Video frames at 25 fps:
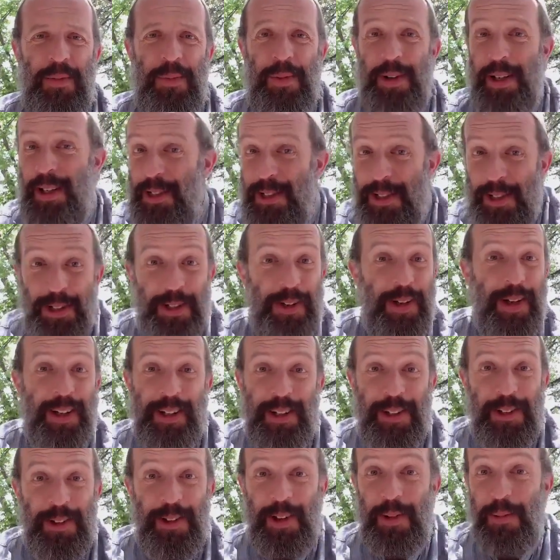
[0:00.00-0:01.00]
We used to know how
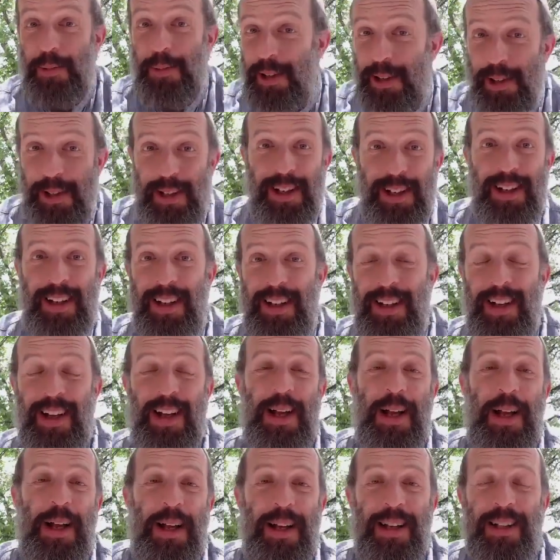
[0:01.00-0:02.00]
to do that. We're the
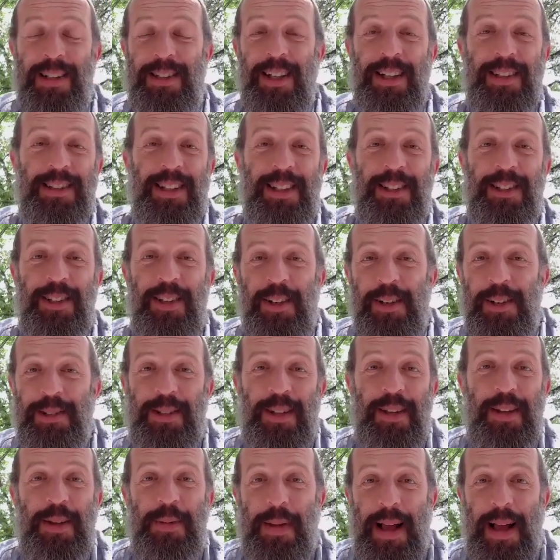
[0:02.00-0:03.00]
sons and daughters
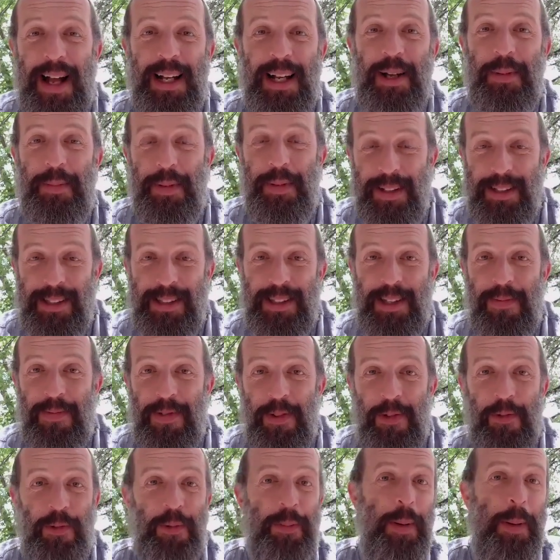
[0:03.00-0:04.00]
of the Maccabees.
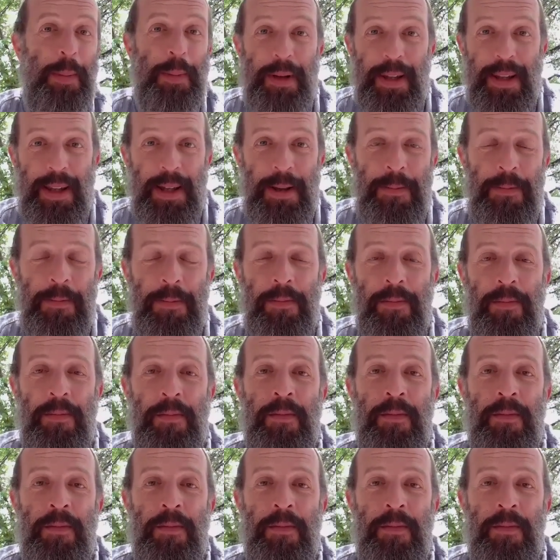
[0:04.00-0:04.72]
Remember them?